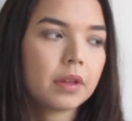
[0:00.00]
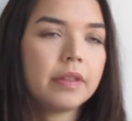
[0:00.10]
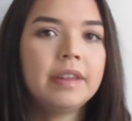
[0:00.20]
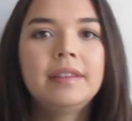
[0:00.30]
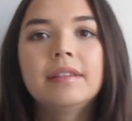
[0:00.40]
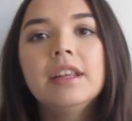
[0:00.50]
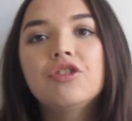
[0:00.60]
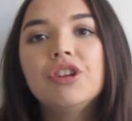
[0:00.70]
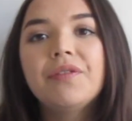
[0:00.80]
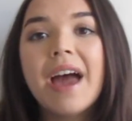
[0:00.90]
This is
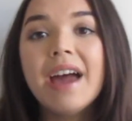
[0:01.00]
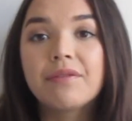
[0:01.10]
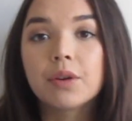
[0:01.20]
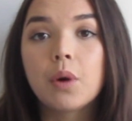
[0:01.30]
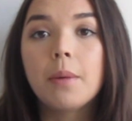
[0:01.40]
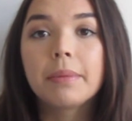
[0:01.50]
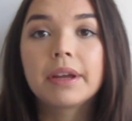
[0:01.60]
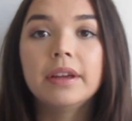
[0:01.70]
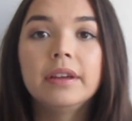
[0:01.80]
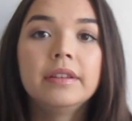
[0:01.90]
literally for everyone,
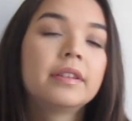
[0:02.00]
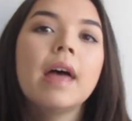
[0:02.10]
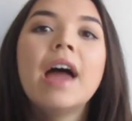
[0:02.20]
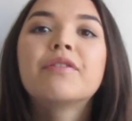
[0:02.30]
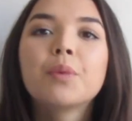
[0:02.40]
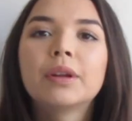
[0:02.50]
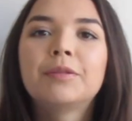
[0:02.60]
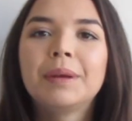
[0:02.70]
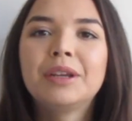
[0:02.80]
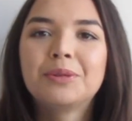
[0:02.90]
because everyone is
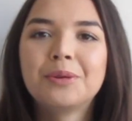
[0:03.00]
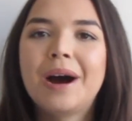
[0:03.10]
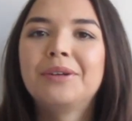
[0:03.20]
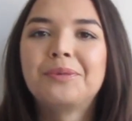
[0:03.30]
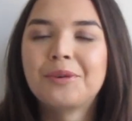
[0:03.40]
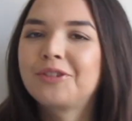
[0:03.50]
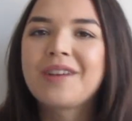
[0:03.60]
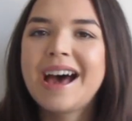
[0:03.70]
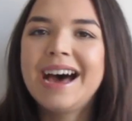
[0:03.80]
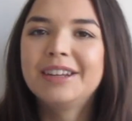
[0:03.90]
being taught how to wash
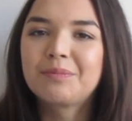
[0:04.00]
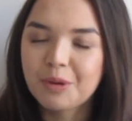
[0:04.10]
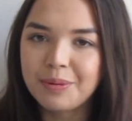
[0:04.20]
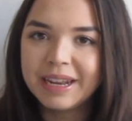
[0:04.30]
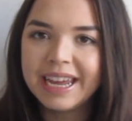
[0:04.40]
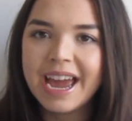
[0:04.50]
their hands properly,